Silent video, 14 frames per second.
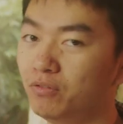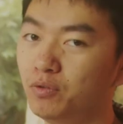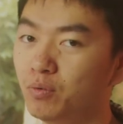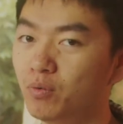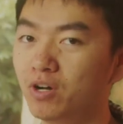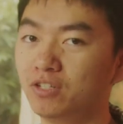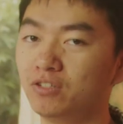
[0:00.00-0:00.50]
if
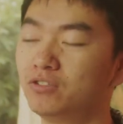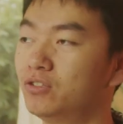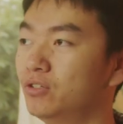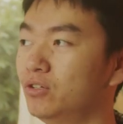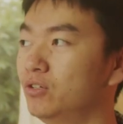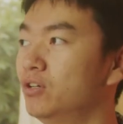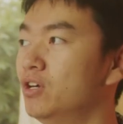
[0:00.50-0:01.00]
you wanted
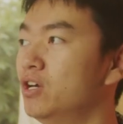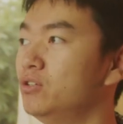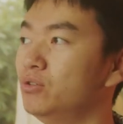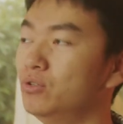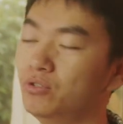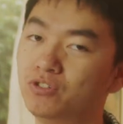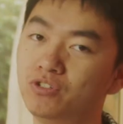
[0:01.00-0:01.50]
to
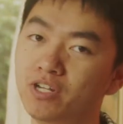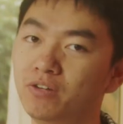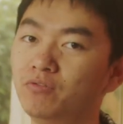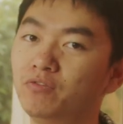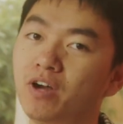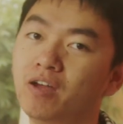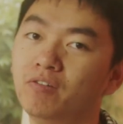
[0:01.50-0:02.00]
use
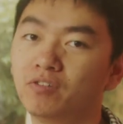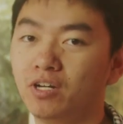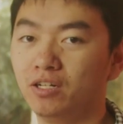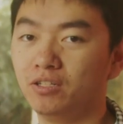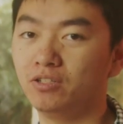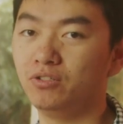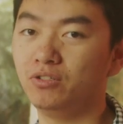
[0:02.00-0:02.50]
Gen 5
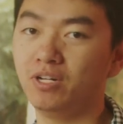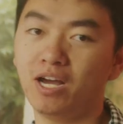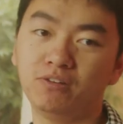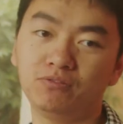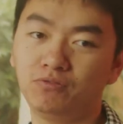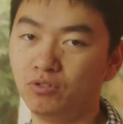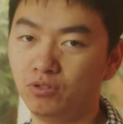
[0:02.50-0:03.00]
colors, you'd
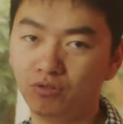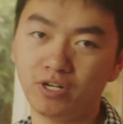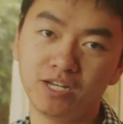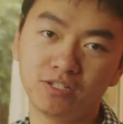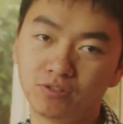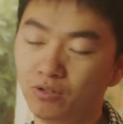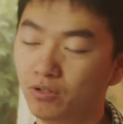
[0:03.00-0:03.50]
have to
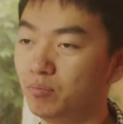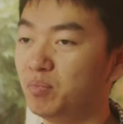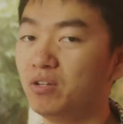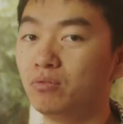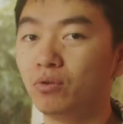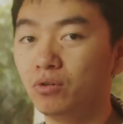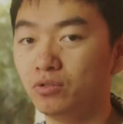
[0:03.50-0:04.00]
transcode
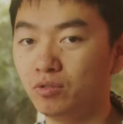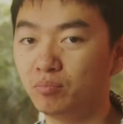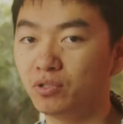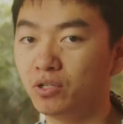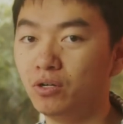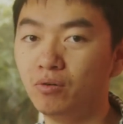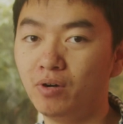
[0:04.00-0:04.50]
B-RAW to
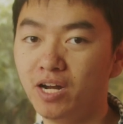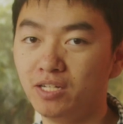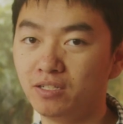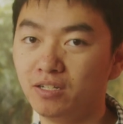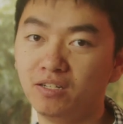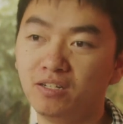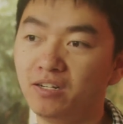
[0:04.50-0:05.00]

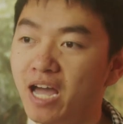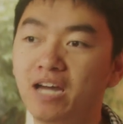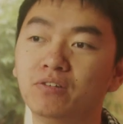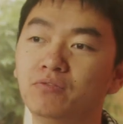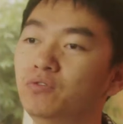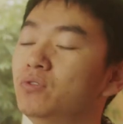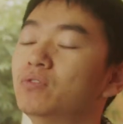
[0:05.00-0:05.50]
ProRes and then
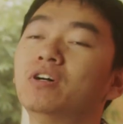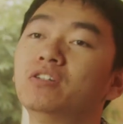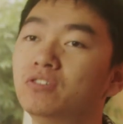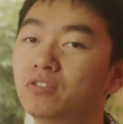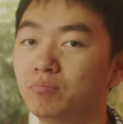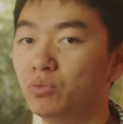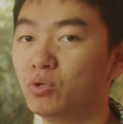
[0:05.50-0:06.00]
add a few
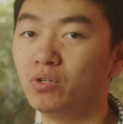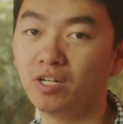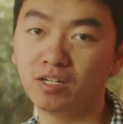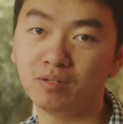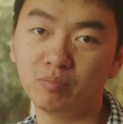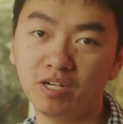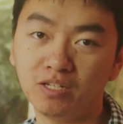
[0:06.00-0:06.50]
hundred more
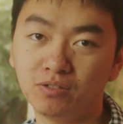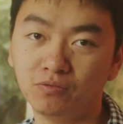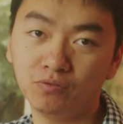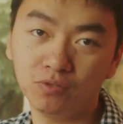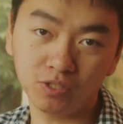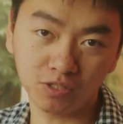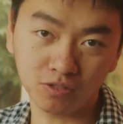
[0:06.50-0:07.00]
gigabytes of
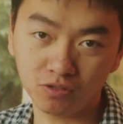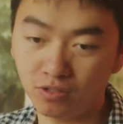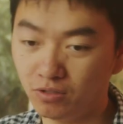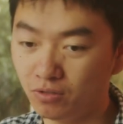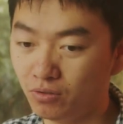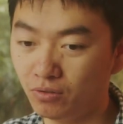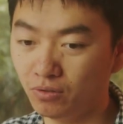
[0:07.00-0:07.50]
footage
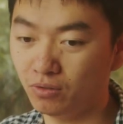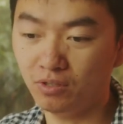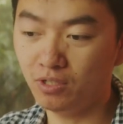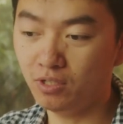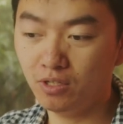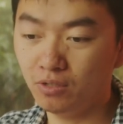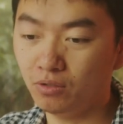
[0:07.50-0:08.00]
into
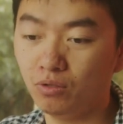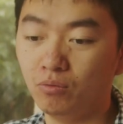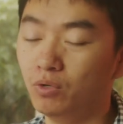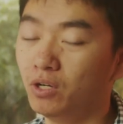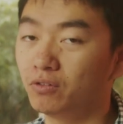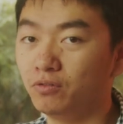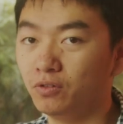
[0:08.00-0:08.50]
your
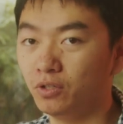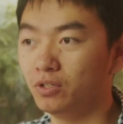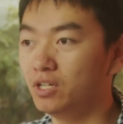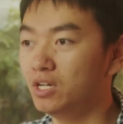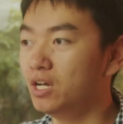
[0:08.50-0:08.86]
workflow.